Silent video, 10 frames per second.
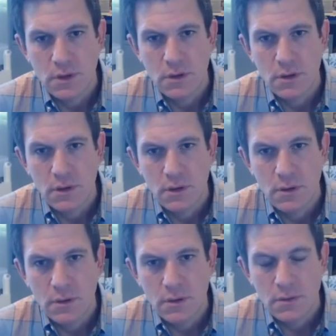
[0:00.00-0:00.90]

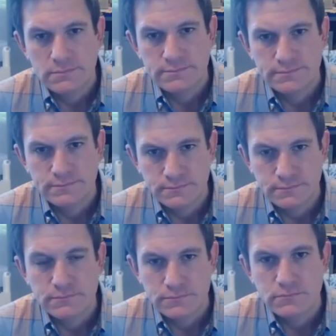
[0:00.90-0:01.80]

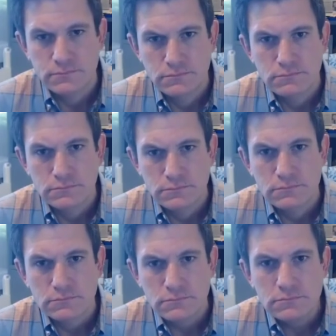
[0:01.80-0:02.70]

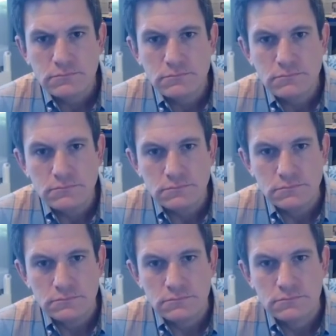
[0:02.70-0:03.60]

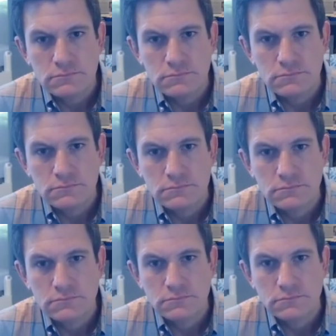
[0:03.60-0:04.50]

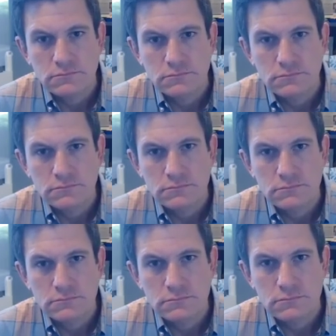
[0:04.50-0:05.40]

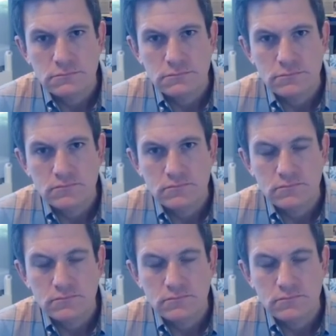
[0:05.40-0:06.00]
No words are spoken by the person on screen.